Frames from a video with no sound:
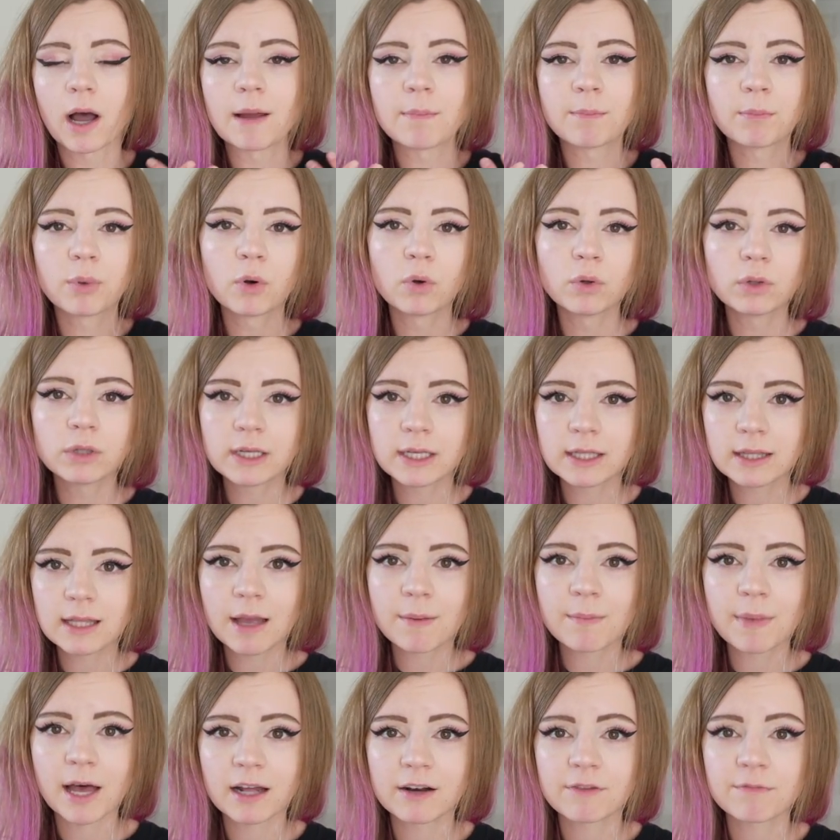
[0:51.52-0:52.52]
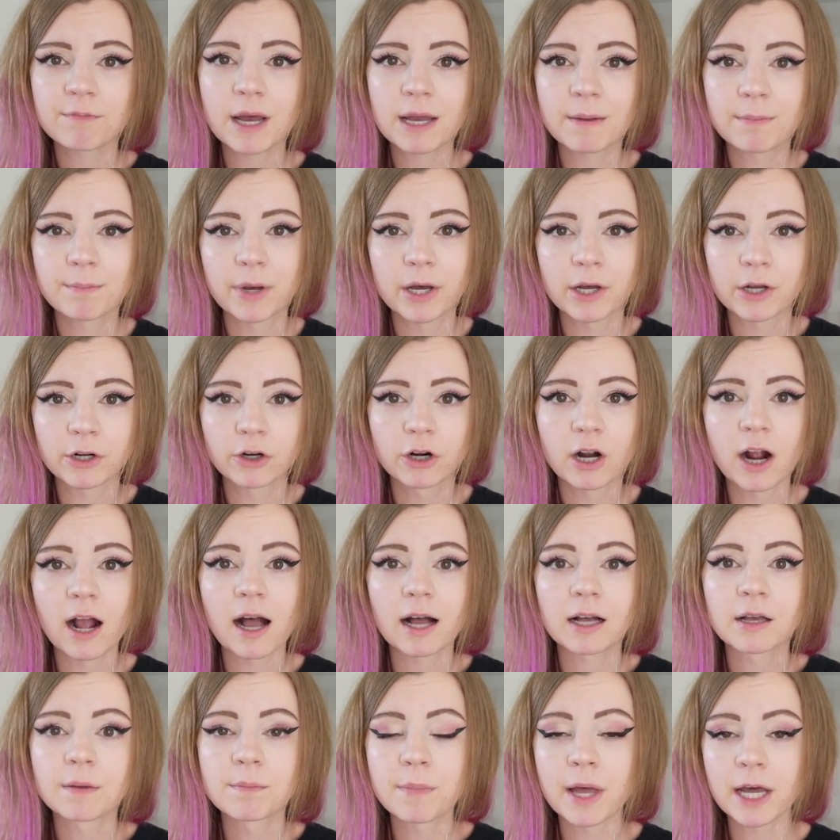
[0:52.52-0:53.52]
I'm pulling them out of my butt
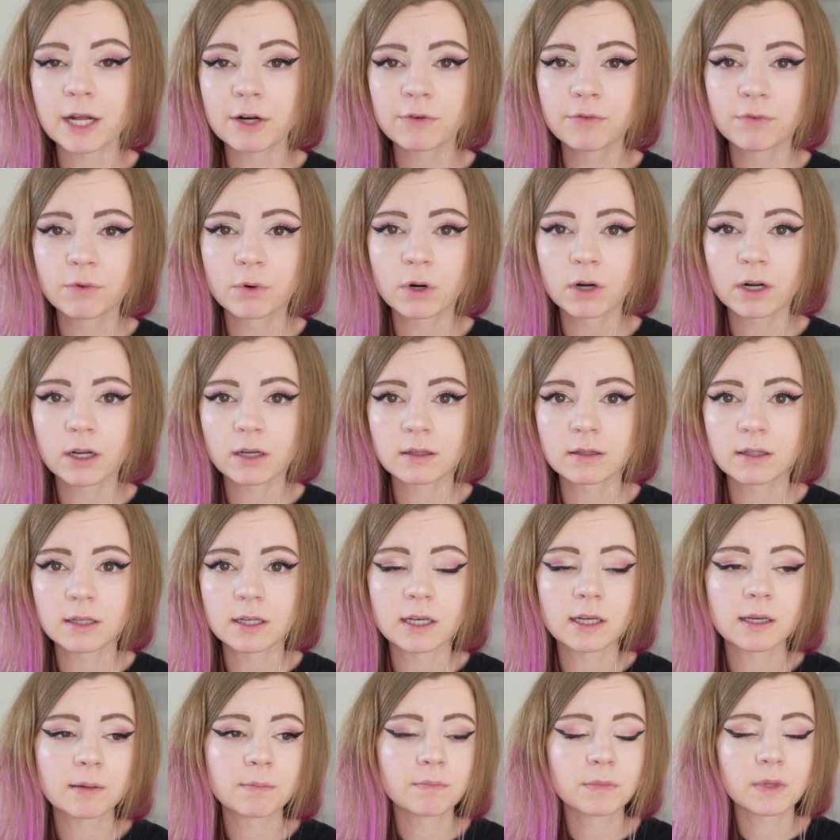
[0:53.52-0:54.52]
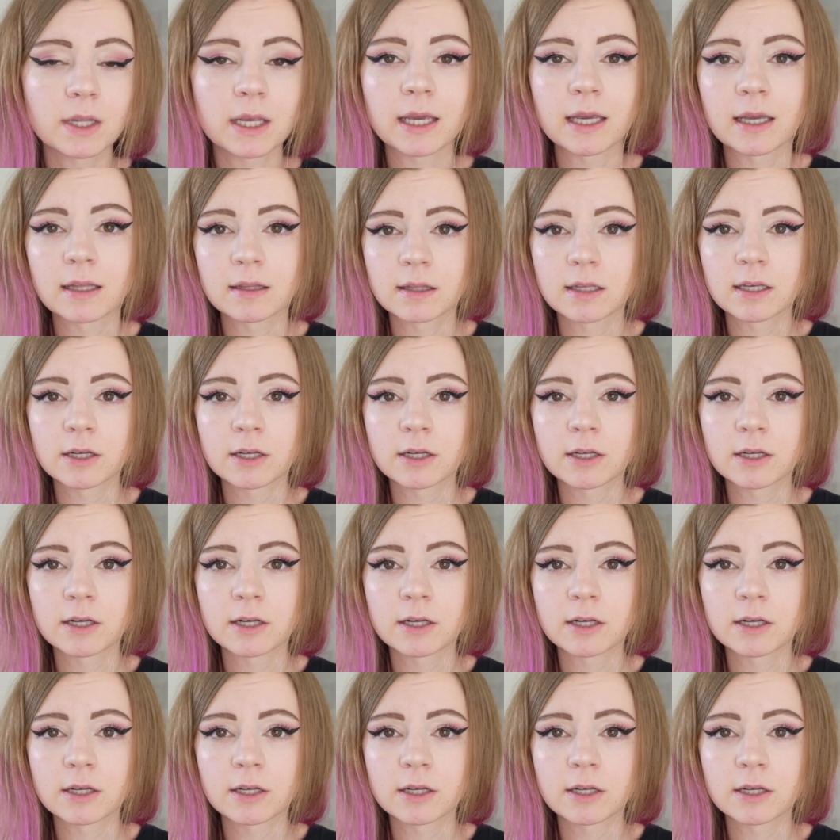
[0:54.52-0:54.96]
crack, metaphorically and